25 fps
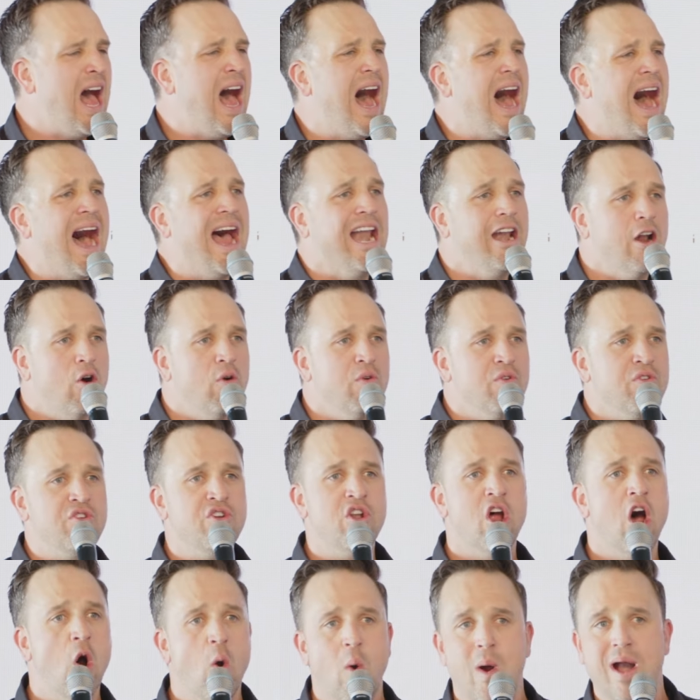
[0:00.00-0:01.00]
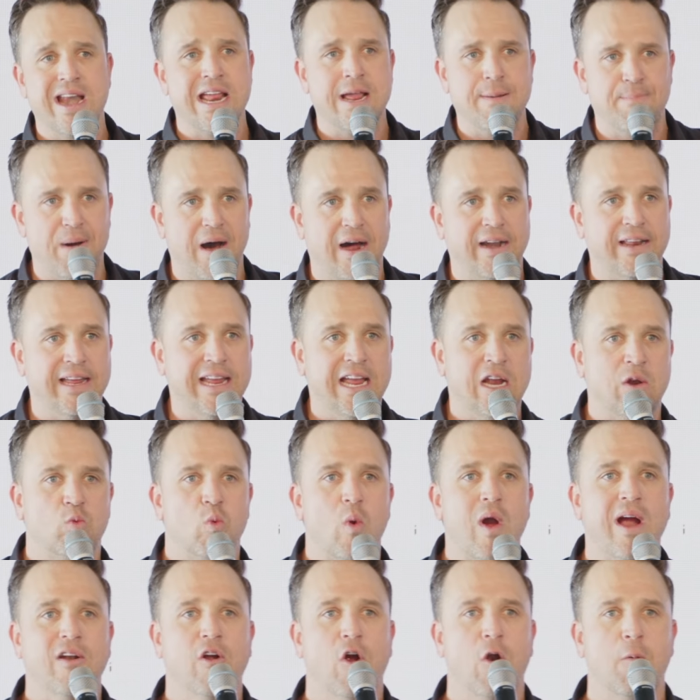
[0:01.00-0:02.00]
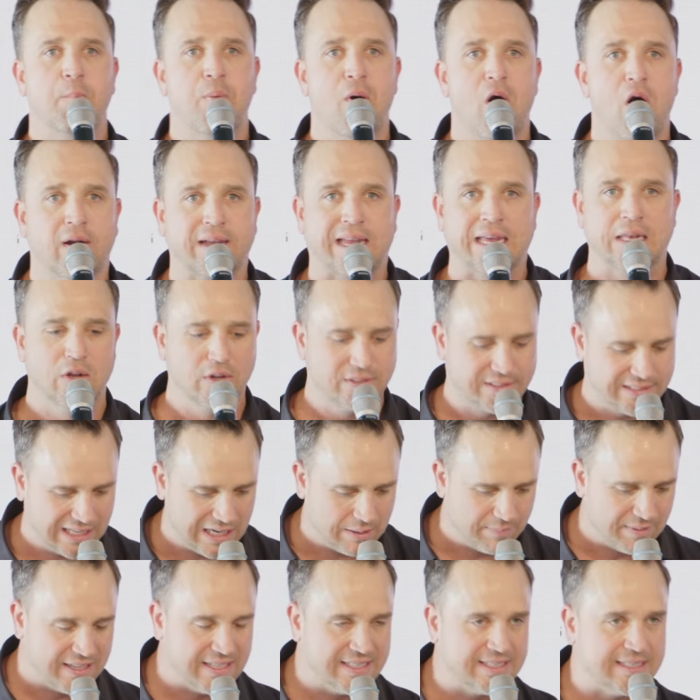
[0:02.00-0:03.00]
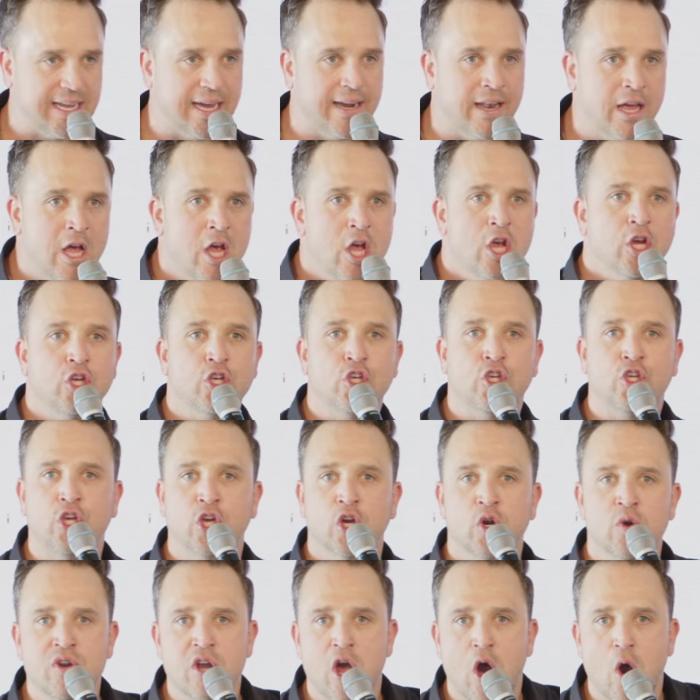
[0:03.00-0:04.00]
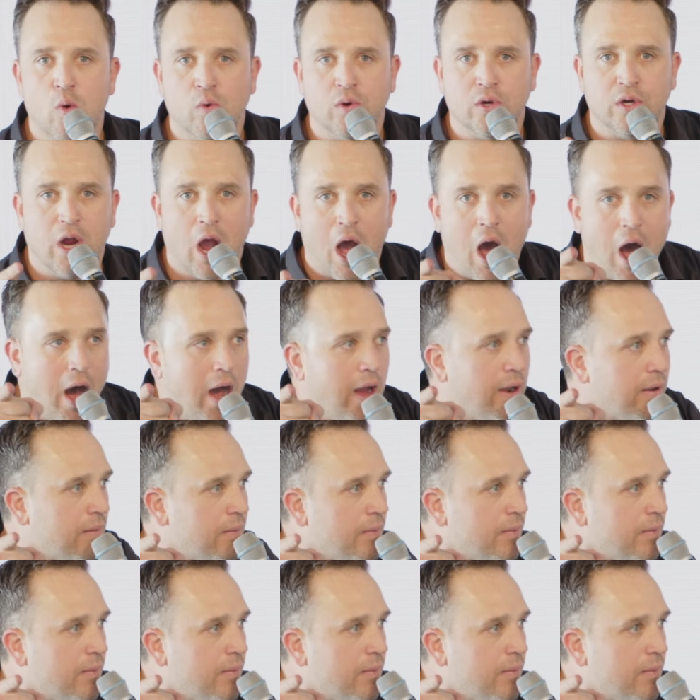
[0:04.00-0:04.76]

I don't know anybody. And Reinhard Bonnke looked at him and he said, You know God.